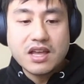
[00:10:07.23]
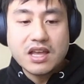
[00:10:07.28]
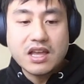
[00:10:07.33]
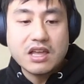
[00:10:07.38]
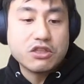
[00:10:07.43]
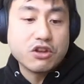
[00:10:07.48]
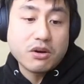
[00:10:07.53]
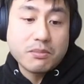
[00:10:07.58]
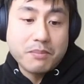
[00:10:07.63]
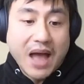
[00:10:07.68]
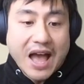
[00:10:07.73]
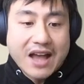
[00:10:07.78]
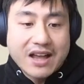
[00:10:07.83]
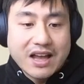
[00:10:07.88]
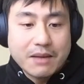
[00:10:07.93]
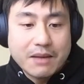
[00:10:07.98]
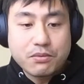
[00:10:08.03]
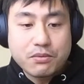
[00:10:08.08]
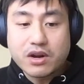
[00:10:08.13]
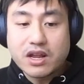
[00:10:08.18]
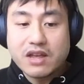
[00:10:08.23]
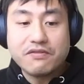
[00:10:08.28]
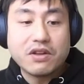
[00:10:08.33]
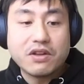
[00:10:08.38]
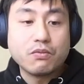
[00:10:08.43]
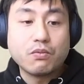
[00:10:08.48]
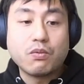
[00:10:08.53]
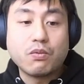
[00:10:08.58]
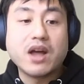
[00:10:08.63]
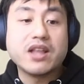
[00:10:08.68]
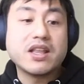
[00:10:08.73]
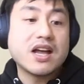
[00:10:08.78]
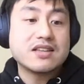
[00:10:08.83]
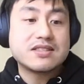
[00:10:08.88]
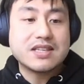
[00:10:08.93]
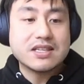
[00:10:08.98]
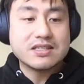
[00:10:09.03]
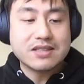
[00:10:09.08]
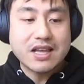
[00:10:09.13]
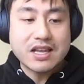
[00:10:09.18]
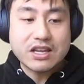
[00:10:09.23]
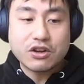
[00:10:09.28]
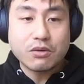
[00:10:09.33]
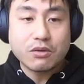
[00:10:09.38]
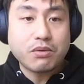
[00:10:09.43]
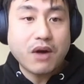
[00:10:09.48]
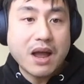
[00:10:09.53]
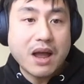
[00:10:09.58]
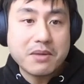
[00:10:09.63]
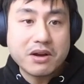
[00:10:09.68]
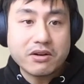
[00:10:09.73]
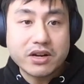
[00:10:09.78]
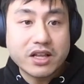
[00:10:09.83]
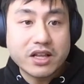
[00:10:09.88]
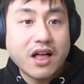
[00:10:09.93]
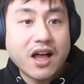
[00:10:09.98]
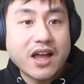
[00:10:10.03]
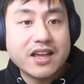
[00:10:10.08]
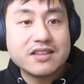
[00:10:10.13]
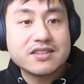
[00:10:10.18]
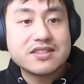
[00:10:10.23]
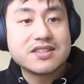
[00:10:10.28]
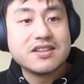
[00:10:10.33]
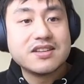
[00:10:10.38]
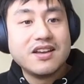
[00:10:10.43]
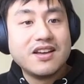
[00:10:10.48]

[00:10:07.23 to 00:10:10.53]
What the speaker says: either a backup or even run us as like your primary client,